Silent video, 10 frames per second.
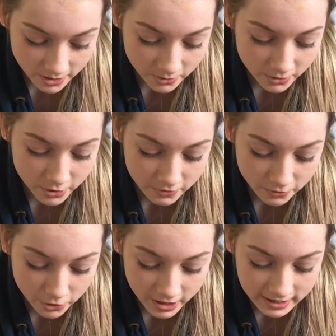now we're going
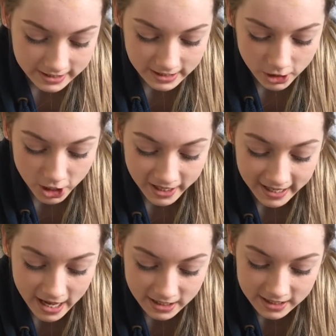for concealer and I
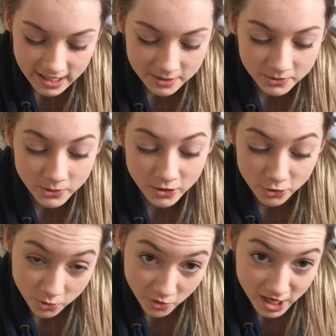can't decide between
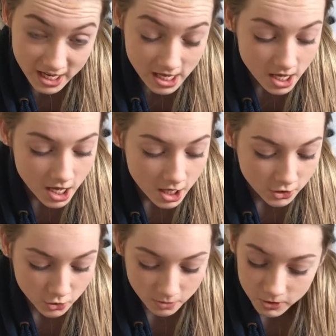three,
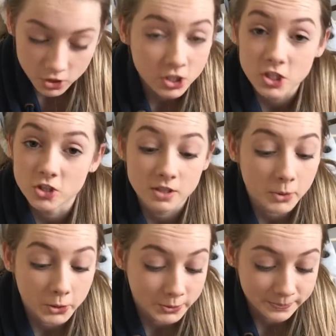so I'm just gonna use them
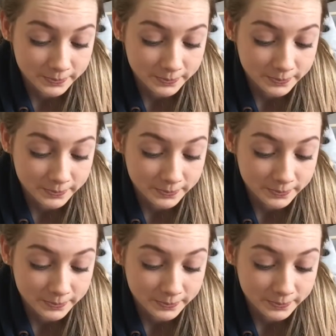all,